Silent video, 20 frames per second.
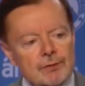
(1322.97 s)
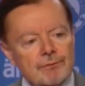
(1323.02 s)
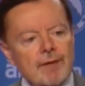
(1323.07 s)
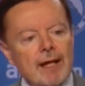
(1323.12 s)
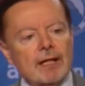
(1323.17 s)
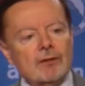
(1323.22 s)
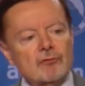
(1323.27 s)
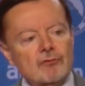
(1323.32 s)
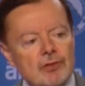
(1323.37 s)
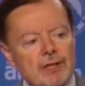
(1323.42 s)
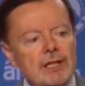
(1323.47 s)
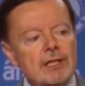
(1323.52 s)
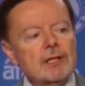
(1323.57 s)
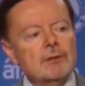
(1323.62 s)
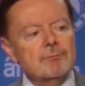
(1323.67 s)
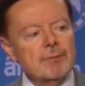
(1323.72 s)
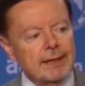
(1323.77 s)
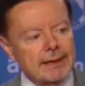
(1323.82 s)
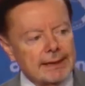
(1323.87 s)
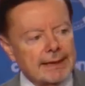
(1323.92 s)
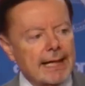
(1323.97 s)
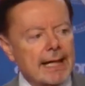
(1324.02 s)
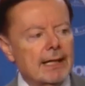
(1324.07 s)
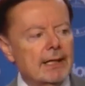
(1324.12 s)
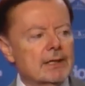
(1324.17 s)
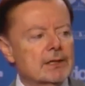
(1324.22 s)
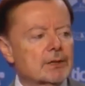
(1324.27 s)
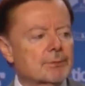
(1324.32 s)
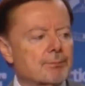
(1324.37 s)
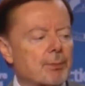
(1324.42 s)
of Antietam and
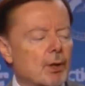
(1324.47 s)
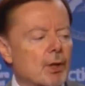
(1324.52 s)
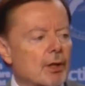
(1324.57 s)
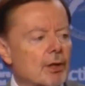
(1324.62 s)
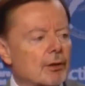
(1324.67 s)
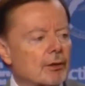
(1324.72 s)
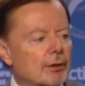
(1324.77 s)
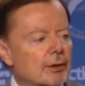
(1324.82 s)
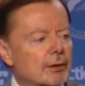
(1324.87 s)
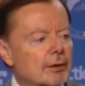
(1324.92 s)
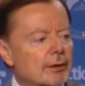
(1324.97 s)
Gettysburg